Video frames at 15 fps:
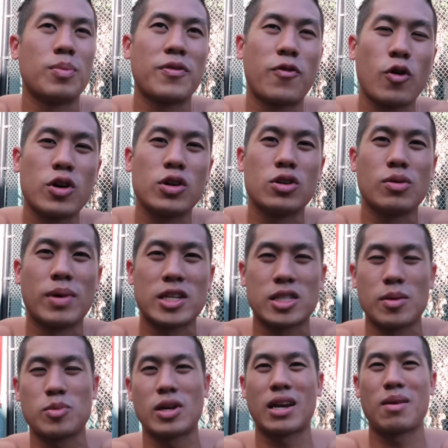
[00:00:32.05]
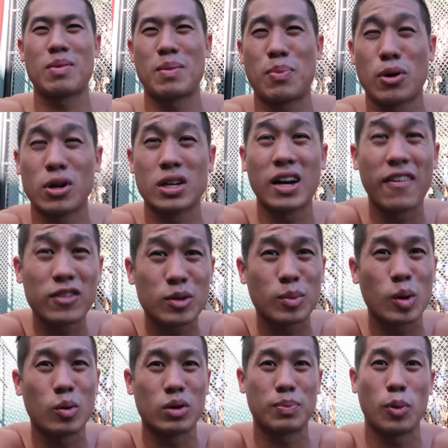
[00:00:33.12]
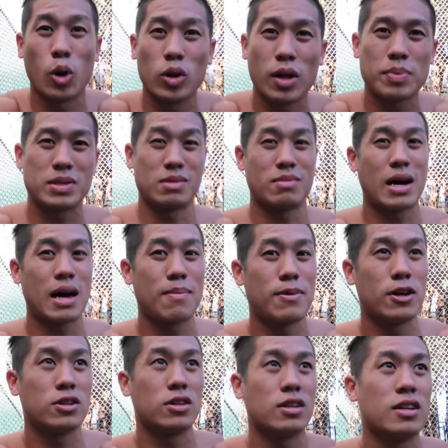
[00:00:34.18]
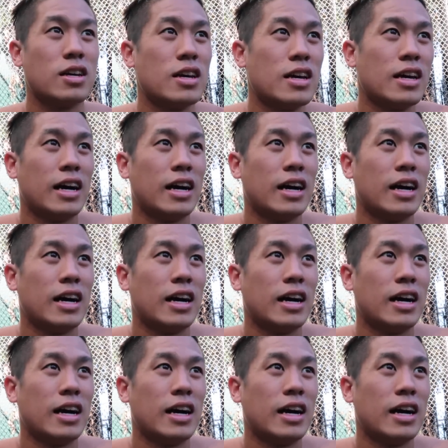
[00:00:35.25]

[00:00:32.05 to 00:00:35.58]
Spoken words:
before you do muscle up, you got to be pretty comfortable with pull-ups, in my opinion.